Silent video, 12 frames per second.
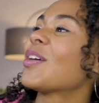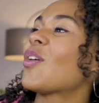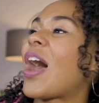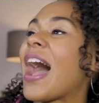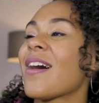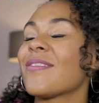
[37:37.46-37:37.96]

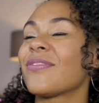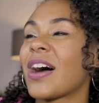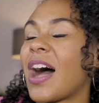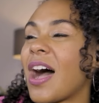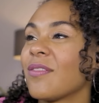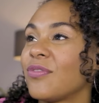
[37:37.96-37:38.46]
have
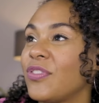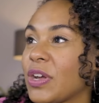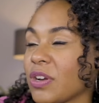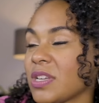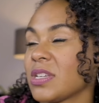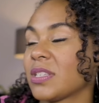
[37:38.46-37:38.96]

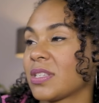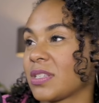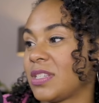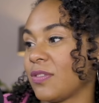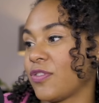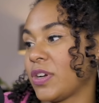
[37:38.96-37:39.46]
various
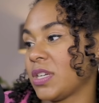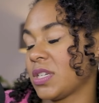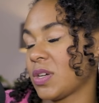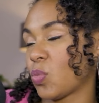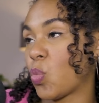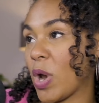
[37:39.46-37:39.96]
different
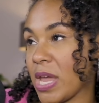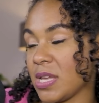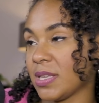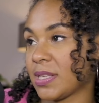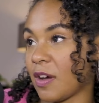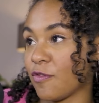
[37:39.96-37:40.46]

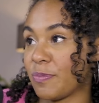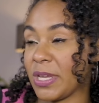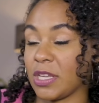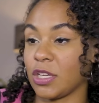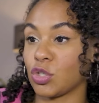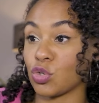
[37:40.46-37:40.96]
ways of
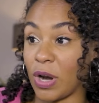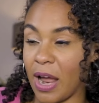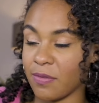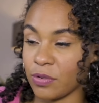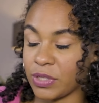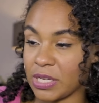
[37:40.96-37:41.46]
picking
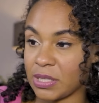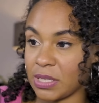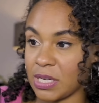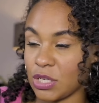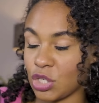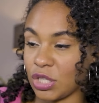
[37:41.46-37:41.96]
travel
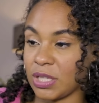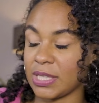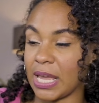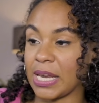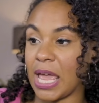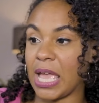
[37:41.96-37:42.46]
destinations
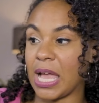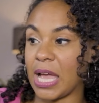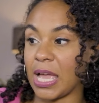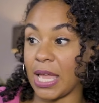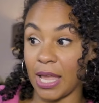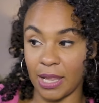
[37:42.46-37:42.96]
and
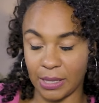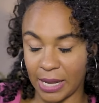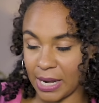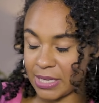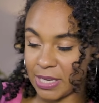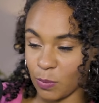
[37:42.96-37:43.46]

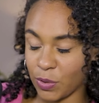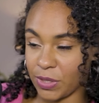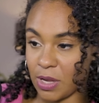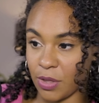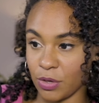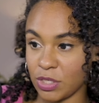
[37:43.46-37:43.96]
like I said with
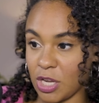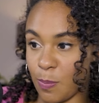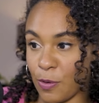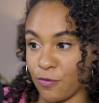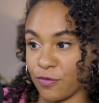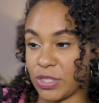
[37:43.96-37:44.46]
the other tip
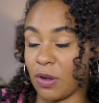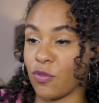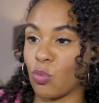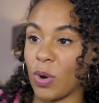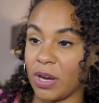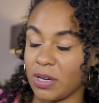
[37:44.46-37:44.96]
of self
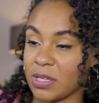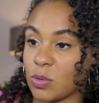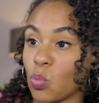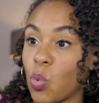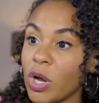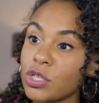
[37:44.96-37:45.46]
awareness,
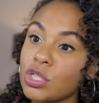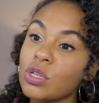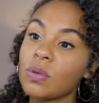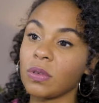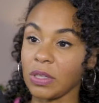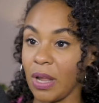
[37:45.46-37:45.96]
what do
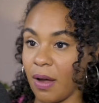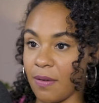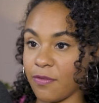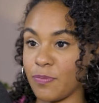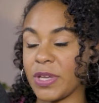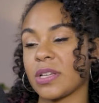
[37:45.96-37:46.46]
you
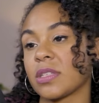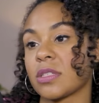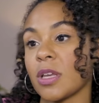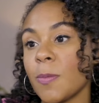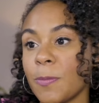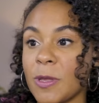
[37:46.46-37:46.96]
love? Because
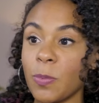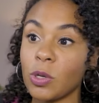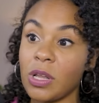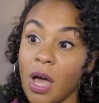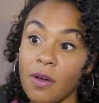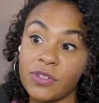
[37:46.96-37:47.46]
some people
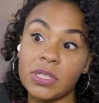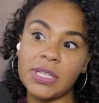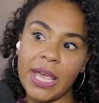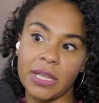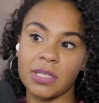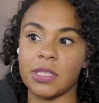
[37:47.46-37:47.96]
love to
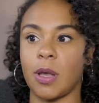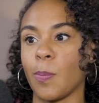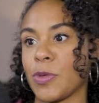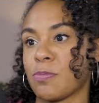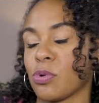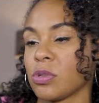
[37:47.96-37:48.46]
dance, some
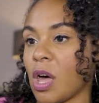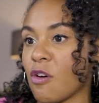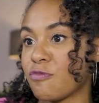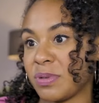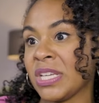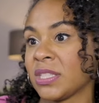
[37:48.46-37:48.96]
people
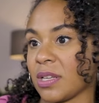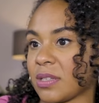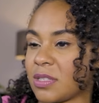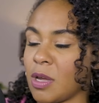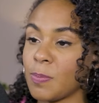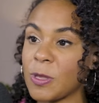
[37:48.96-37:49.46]
love pizza,
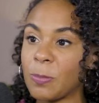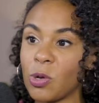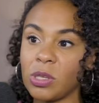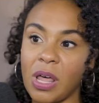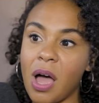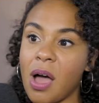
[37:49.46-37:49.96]
some
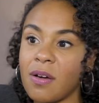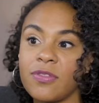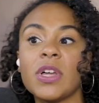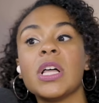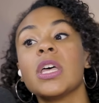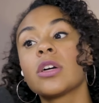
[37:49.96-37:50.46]
people love
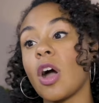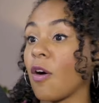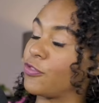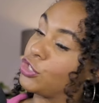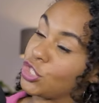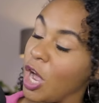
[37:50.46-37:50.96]

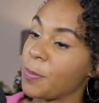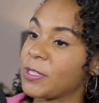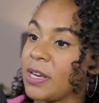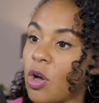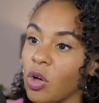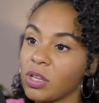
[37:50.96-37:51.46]
coffee shops,
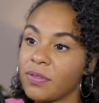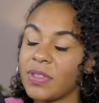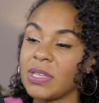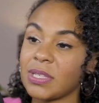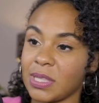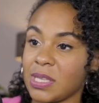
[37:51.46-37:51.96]
and all of
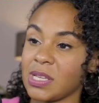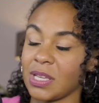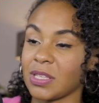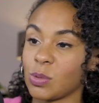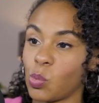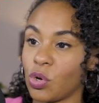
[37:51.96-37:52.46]
these
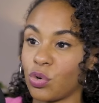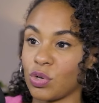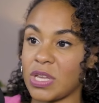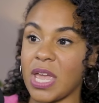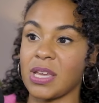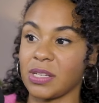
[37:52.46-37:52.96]
things will
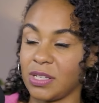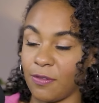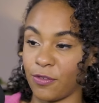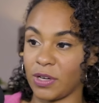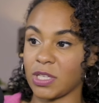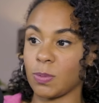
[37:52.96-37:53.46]
create a
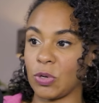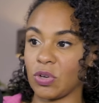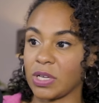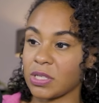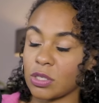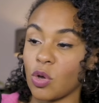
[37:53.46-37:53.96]
different
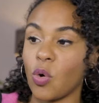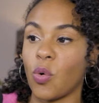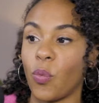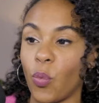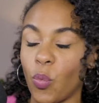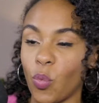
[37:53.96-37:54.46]
experience.
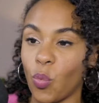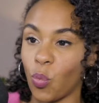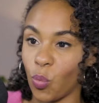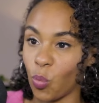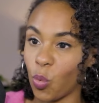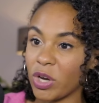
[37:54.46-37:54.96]
So,
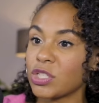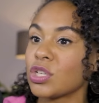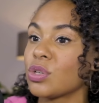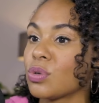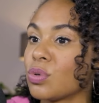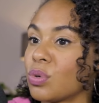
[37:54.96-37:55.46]
what do
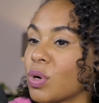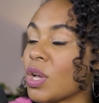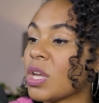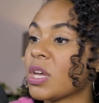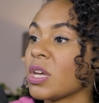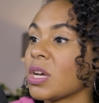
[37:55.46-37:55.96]
you,
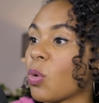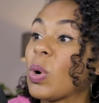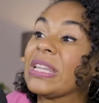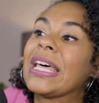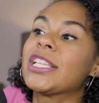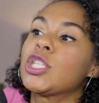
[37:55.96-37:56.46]

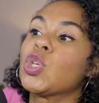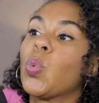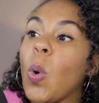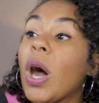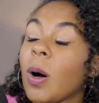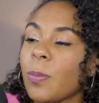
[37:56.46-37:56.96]
what lights
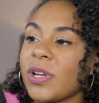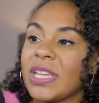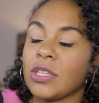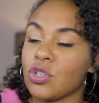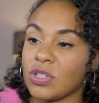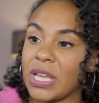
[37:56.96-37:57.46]
you up
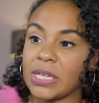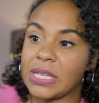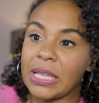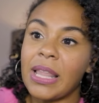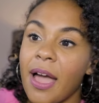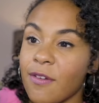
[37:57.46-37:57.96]
in your day to
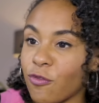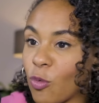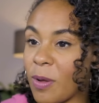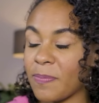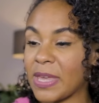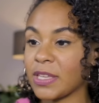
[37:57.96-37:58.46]
day life?
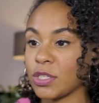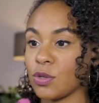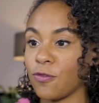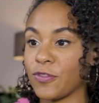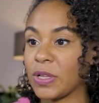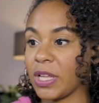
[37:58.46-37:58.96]
What makes you
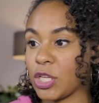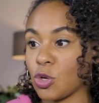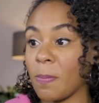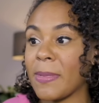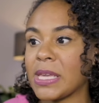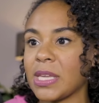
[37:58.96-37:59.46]
feel like you're
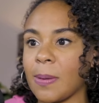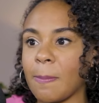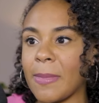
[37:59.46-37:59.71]
making